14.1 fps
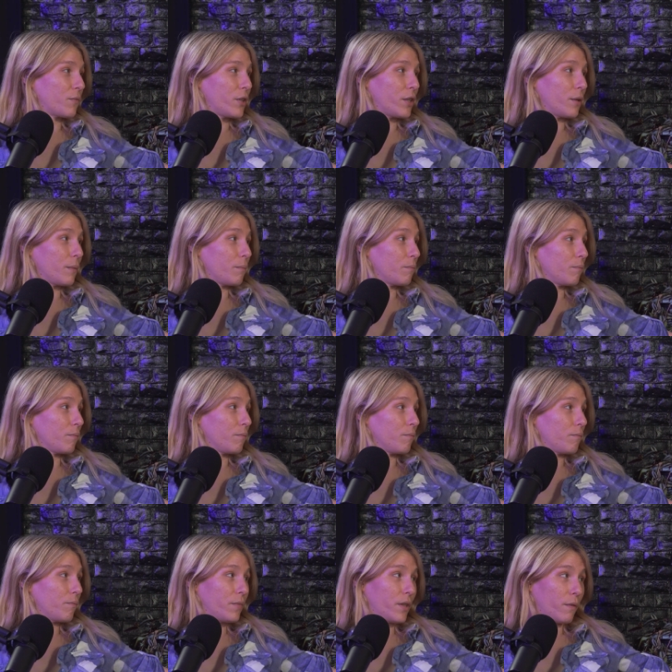the,
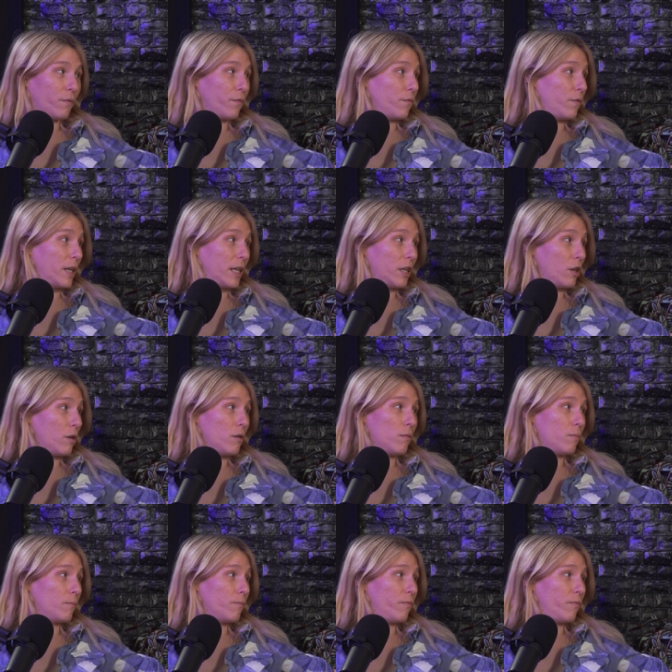the video